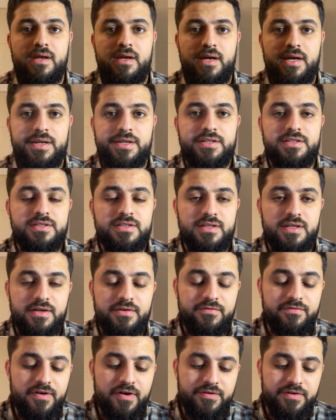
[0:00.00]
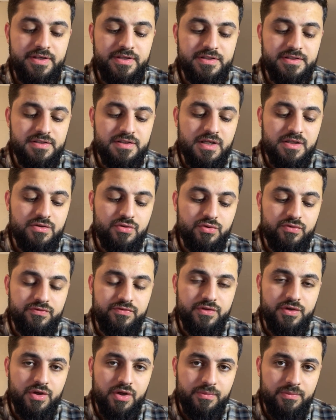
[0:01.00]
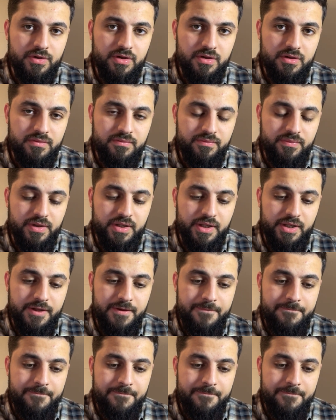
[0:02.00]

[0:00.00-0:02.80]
And it's a very subtle phenomenon, but